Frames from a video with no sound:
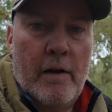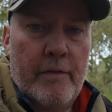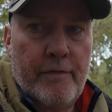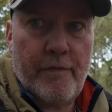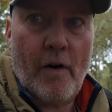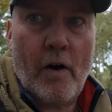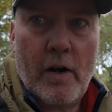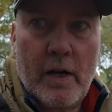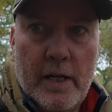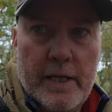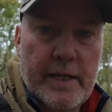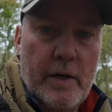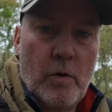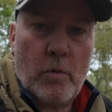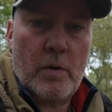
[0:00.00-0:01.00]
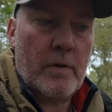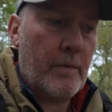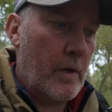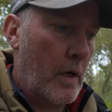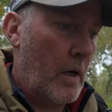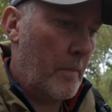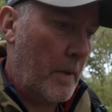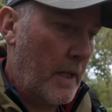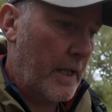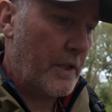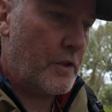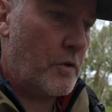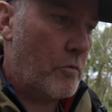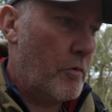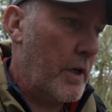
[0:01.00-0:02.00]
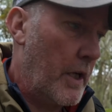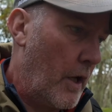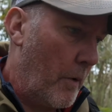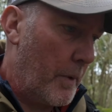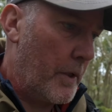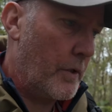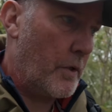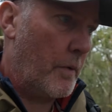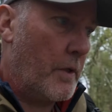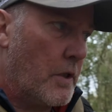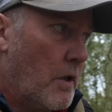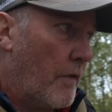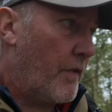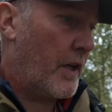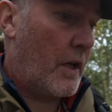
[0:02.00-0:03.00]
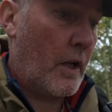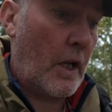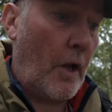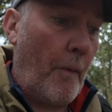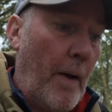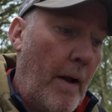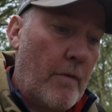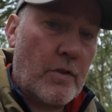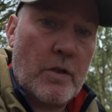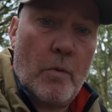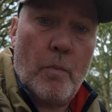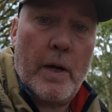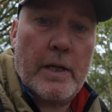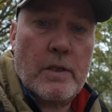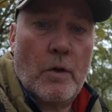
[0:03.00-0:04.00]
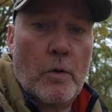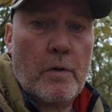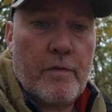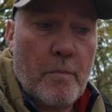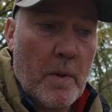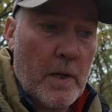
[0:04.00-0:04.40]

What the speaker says: violently ill unless you really know what you're doing. So if you're going to go out somewhere to look for